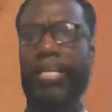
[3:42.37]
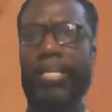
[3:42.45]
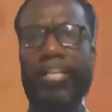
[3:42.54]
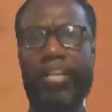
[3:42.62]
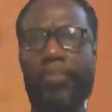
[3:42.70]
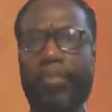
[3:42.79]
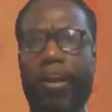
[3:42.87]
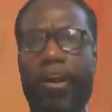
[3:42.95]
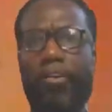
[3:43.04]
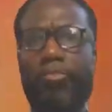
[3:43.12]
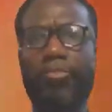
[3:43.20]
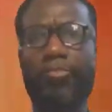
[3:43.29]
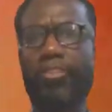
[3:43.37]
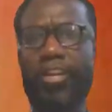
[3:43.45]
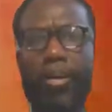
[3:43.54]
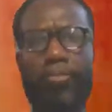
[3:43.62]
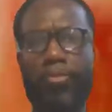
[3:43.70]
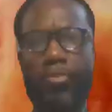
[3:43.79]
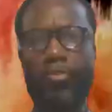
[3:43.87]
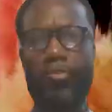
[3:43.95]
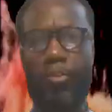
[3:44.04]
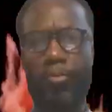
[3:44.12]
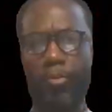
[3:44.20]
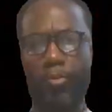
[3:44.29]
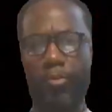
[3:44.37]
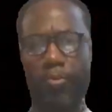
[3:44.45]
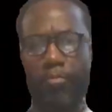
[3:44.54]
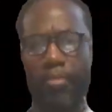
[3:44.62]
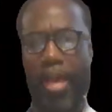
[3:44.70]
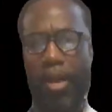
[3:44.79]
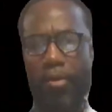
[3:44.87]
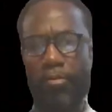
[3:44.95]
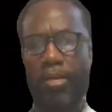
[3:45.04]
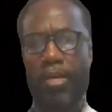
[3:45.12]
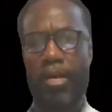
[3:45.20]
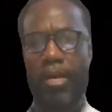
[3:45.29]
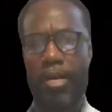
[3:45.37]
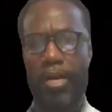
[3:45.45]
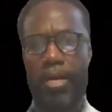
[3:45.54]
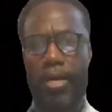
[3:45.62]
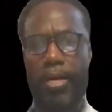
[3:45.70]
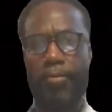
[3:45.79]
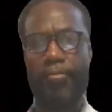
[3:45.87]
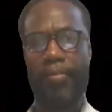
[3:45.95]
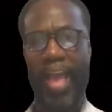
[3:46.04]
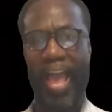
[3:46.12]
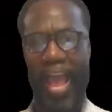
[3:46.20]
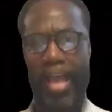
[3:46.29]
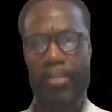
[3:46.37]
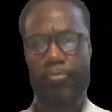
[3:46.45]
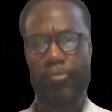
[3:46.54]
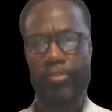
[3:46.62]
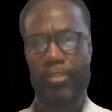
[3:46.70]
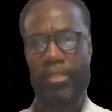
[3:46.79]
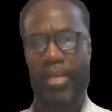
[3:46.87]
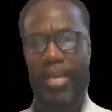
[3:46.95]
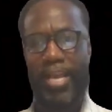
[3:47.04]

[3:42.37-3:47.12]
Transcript: Just because you double and triple the amount of aspirin,